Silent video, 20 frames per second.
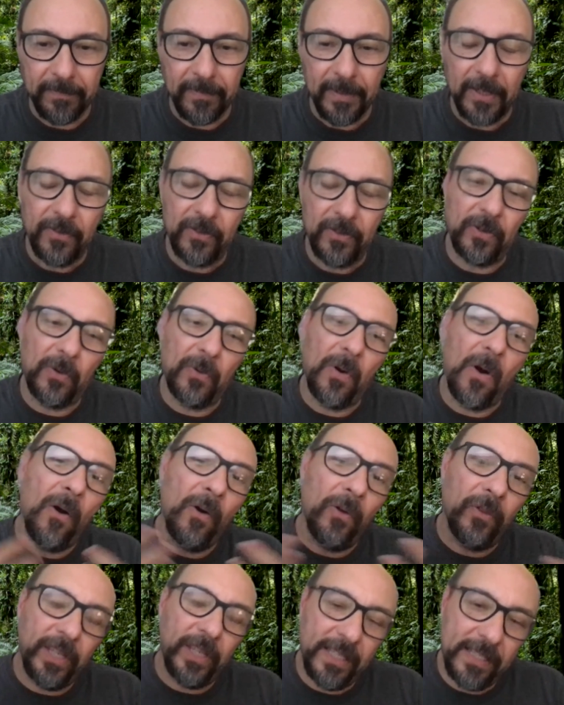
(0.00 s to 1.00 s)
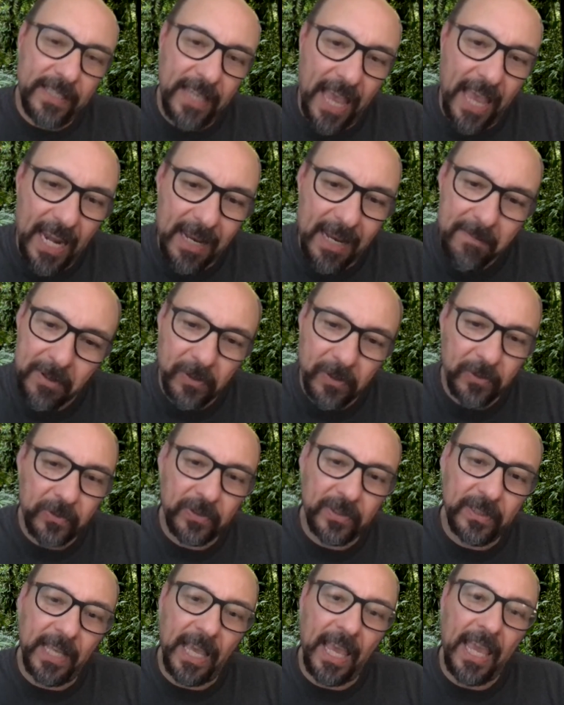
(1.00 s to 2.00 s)
So all these animals,
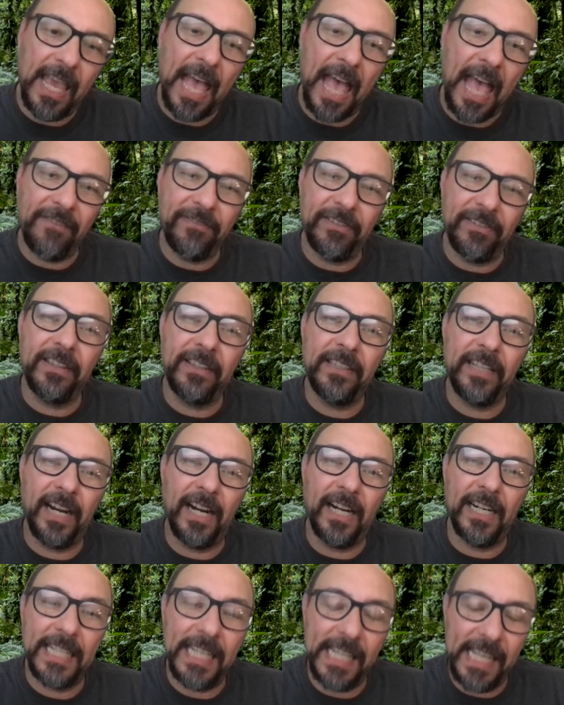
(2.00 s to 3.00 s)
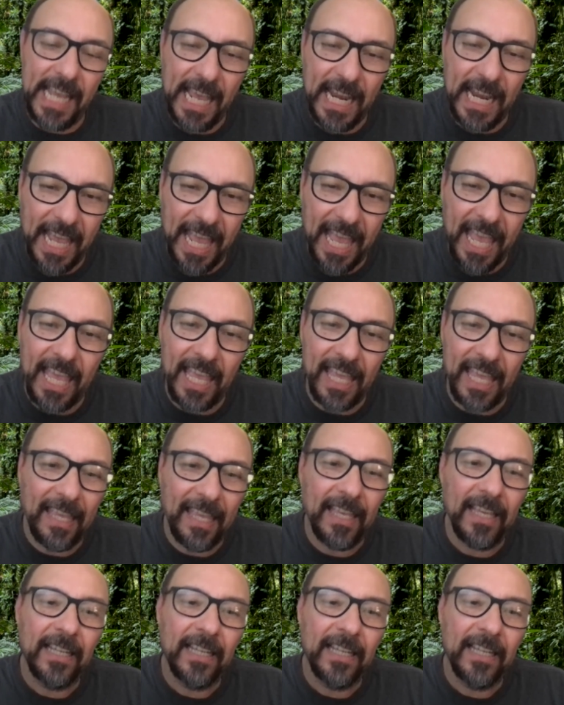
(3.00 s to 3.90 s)
they have in their DNA